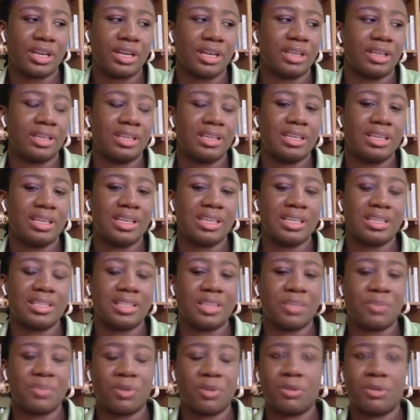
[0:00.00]
is a
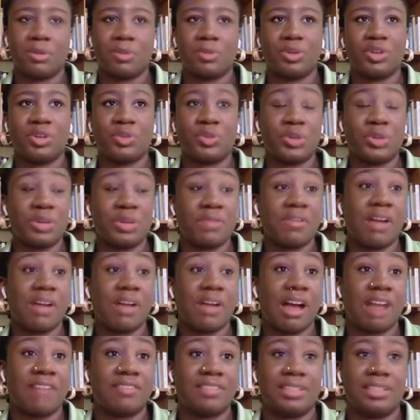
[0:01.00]
problem because we don't even
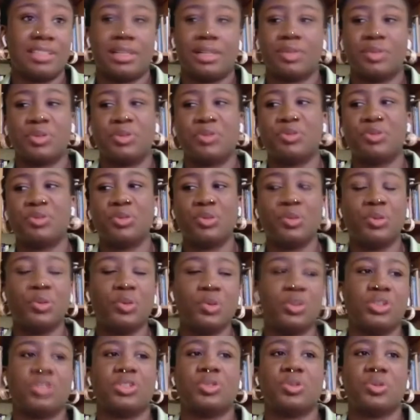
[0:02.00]
have data to even know who
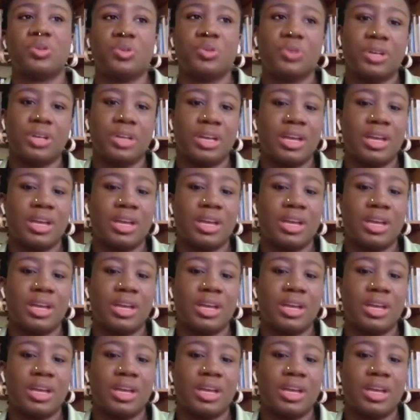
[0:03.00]
is who.